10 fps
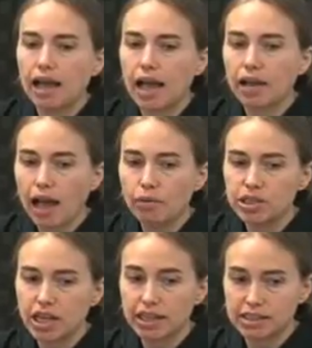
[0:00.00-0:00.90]
I
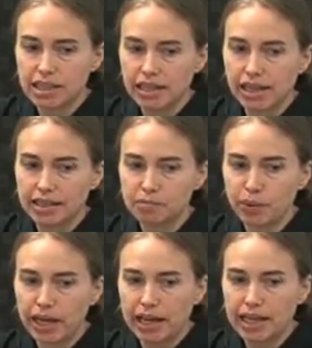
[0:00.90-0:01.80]
wish I could say yes,
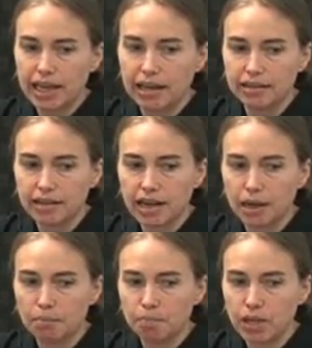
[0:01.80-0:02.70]
but I can't.
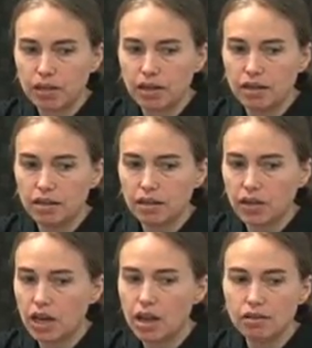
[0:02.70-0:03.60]

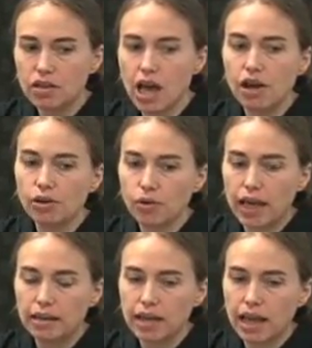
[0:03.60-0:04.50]
No,
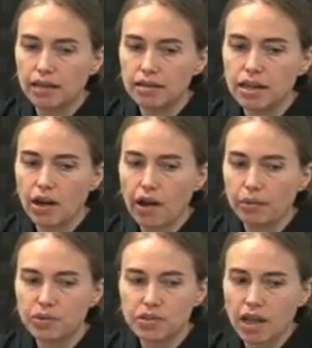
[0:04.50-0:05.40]
and I
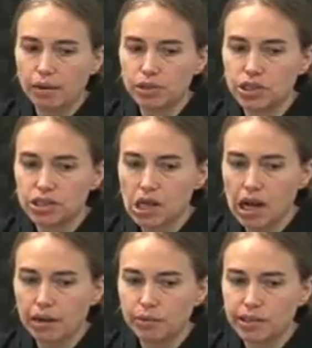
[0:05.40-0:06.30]
was just
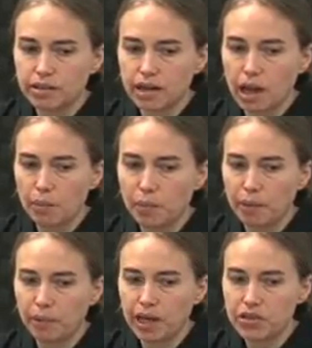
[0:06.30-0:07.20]
talking with a couple of
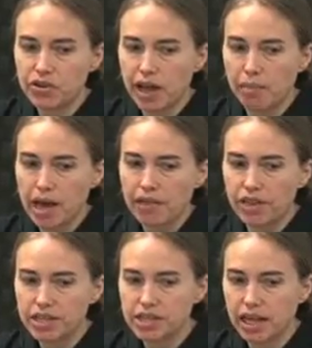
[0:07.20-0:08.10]
people yesterday about
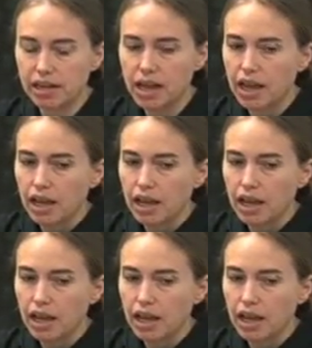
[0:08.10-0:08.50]
this, and